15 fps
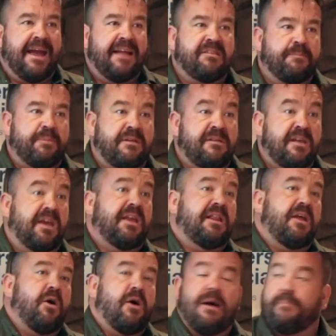It's a
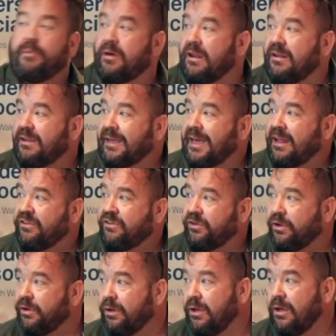particularly high burden to get
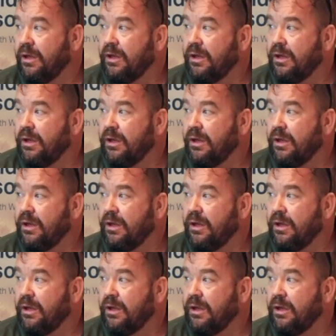to.